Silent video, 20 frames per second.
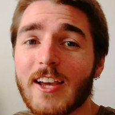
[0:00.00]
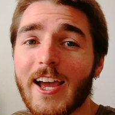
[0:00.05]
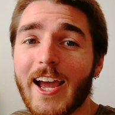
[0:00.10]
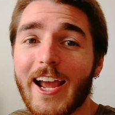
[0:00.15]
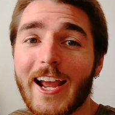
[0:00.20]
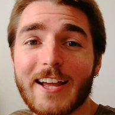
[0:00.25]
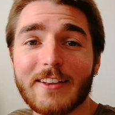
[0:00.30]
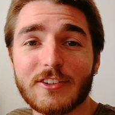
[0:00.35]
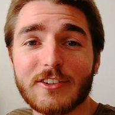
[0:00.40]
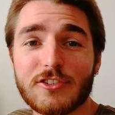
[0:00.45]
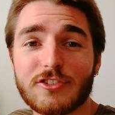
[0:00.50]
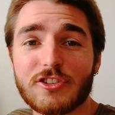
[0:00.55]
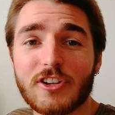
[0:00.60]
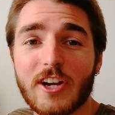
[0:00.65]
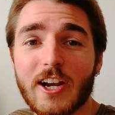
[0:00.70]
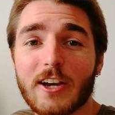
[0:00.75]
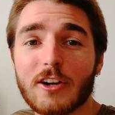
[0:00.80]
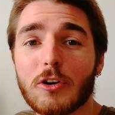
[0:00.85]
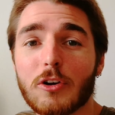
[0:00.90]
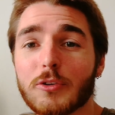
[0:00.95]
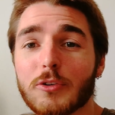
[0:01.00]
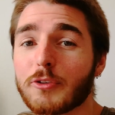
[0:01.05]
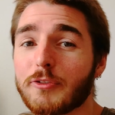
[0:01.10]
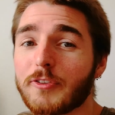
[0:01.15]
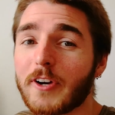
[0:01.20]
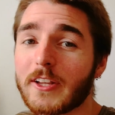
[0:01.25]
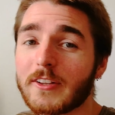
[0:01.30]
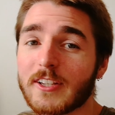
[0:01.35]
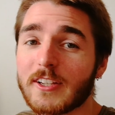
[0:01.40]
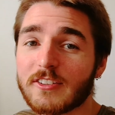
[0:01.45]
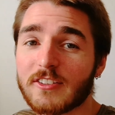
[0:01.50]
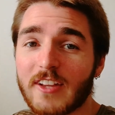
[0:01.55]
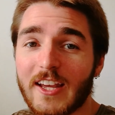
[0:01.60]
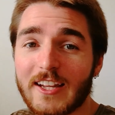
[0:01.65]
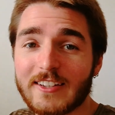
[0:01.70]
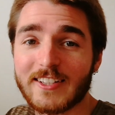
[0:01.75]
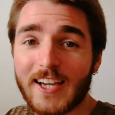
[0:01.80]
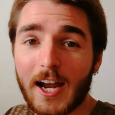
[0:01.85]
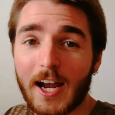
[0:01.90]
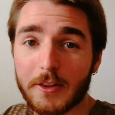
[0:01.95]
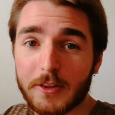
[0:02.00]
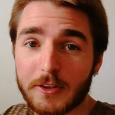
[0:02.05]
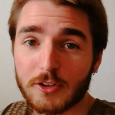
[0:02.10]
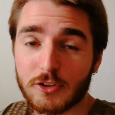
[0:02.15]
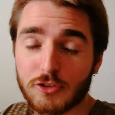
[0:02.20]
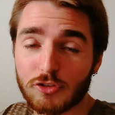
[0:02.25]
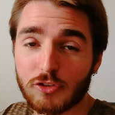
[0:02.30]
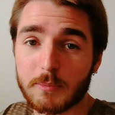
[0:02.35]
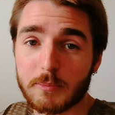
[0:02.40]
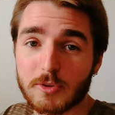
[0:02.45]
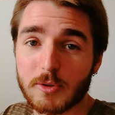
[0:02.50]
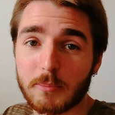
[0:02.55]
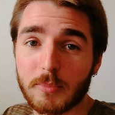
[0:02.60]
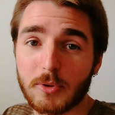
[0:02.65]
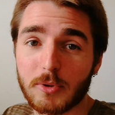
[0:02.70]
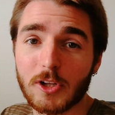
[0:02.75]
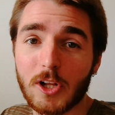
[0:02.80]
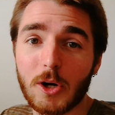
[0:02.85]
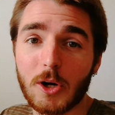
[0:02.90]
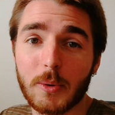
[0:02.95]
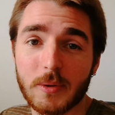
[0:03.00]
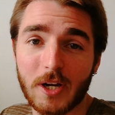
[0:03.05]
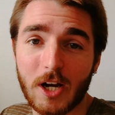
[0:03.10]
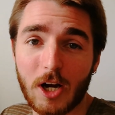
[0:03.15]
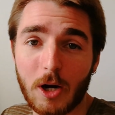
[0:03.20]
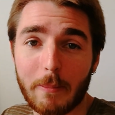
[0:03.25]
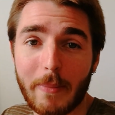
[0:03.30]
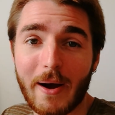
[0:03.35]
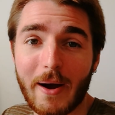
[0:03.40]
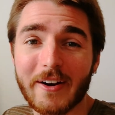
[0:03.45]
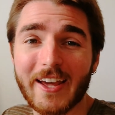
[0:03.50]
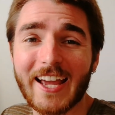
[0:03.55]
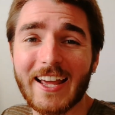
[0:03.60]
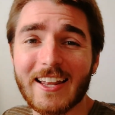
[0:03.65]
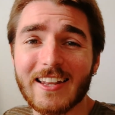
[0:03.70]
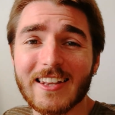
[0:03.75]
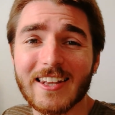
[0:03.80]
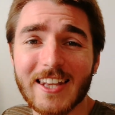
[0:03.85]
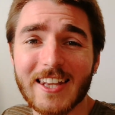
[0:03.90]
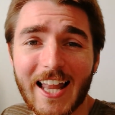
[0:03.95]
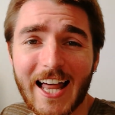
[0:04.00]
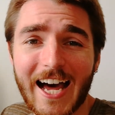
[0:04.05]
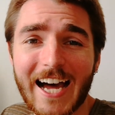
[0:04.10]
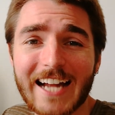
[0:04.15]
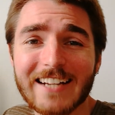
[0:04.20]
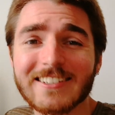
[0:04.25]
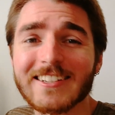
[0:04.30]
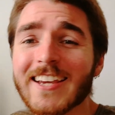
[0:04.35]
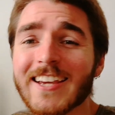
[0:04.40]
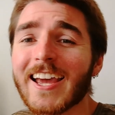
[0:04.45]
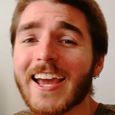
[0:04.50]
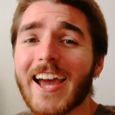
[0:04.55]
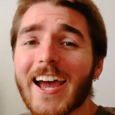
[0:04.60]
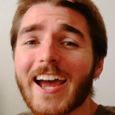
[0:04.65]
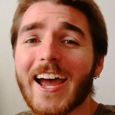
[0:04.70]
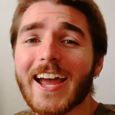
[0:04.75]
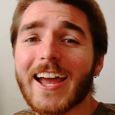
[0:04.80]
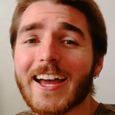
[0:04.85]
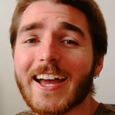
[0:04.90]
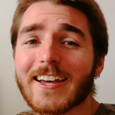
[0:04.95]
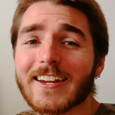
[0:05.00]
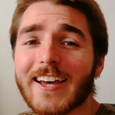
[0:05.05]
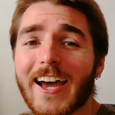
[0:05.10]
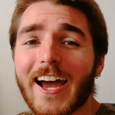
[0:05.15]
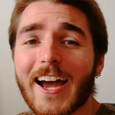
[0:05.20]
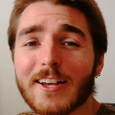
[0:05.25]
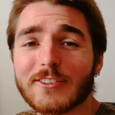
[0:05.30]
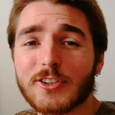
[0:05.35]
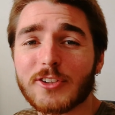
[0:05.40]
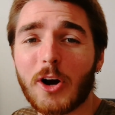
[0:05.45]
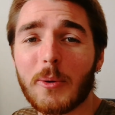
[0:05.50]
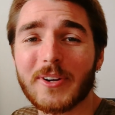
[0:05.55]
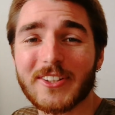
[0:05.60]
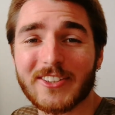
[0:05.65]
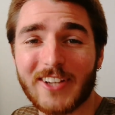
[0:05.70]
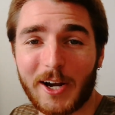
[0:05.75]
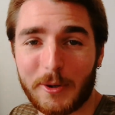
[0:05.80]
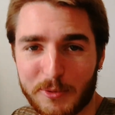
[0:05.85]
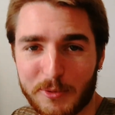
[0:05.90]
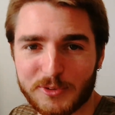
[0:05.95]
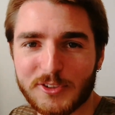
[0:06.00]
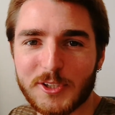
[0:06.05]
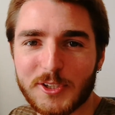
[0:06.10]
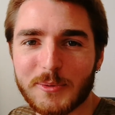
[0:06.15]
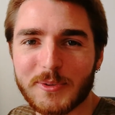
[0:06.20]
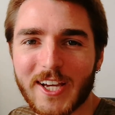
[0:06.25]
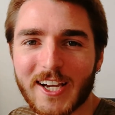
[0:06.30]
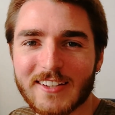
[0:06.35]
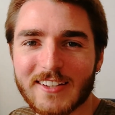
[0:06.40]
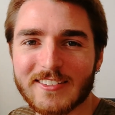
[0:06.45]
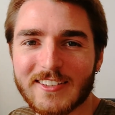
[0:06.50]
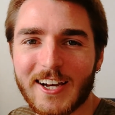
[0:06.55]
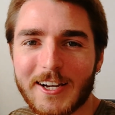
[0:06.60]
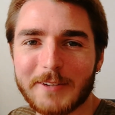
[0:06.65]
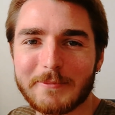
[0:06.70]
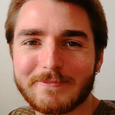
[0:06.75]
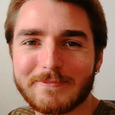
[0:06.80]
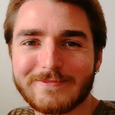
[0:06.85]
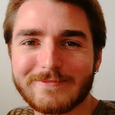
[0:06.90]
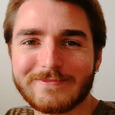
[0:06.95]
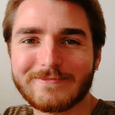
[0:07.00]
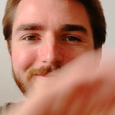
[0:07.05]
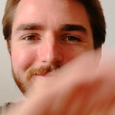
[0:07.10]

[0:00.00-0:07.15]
and this channel, you'll find links to that down in the description below. It would help out a lot. And as always, I will see you next time.